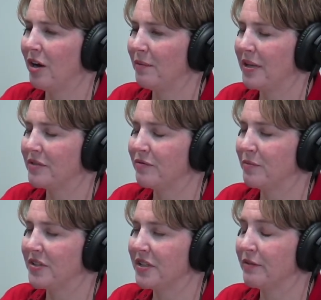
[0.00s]
It's from
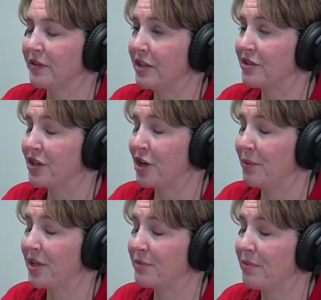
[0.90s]
several years ago, but
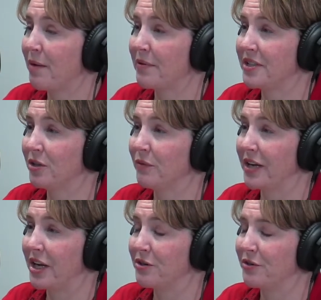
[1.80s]
it's probably still
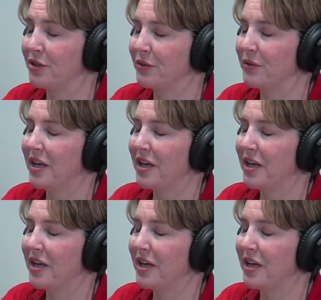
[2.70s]
ringing true.